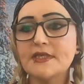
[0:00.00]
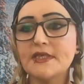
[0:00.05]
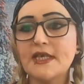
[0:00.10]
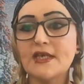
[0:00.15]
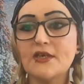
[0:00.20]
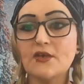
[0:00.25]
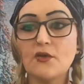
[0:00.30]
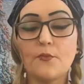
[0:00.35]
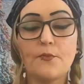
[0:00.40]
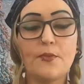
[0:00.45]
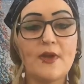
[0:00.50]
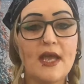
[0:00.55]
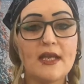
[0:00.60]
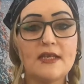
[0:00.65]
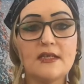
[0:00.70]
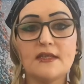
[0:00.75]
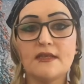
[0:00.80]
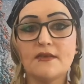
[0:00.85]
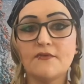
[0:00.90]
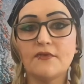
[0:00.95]
It could be
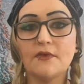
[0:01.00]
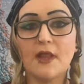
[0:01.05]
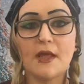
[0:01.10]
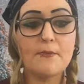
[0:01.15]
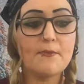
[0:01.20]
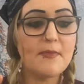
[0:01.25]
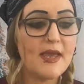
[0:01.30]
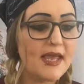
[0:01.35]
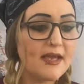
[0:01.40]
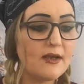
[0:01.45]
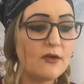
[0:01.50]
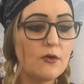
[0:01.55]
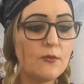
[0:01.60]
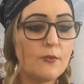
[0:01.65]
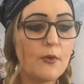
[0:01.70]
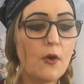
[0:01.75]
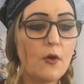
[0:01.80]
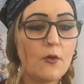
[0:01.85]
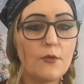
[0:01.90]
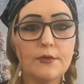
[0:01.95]
anything from like
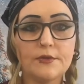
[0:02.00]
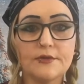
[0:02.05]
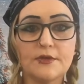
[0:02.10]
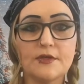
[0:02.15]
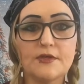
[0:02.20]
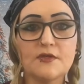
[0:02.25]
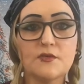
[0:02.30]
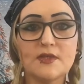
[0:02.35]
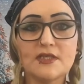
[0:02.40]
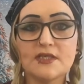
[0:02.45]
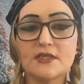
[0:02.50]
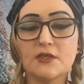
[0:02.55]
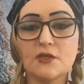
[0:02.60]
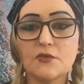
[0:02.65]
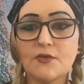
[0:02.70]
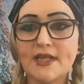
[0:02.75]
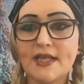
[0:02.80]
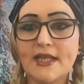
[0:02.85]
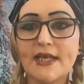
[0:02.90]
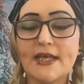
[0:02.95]
makeup holders, which is
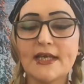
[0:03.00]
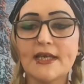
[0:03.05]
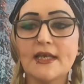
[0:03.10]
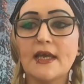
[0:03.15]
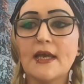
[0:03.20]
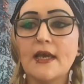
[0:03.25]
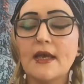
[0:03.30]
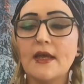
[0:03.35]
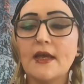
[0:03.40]
acrylic.